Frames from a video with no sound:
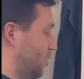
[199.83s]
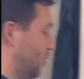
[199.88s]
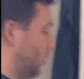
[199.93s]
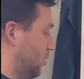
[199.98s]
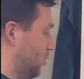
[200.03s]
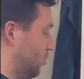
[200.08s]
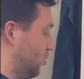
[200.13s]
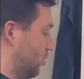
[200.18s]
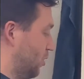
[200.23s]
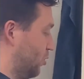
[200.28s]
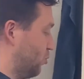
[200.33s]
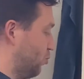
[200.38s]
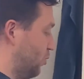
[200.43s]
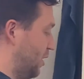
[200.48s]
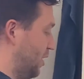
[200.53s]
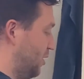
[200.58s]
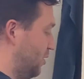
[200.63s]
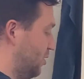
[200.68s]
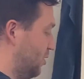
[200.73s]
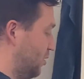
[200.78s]
So this
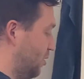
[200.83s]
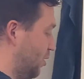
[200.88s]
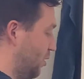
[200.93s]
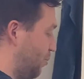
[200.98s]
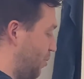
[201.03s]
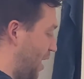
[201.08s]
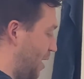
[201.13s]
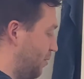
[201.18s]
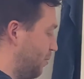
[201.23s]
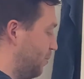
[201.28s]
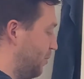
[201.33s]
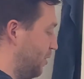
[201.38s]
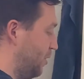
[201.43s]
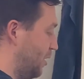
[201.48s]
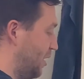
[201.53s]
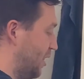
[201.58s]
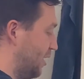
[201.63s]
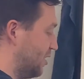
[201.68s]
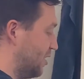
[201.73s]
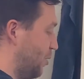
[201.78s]
reads the probability
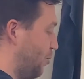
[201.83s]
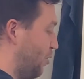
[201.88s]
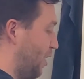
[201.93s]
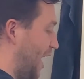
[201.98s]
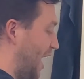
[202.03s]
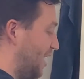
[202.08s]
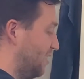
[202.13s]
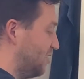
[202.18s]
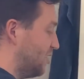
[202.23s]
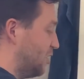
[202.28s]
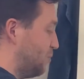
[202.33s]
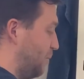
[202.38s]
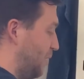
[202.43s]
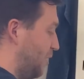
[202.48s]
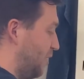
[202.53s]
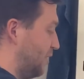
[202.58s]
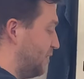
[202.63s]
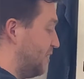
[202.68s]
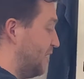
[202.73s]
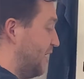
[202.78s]
that someone has
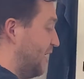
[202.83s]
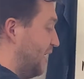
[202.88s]
experience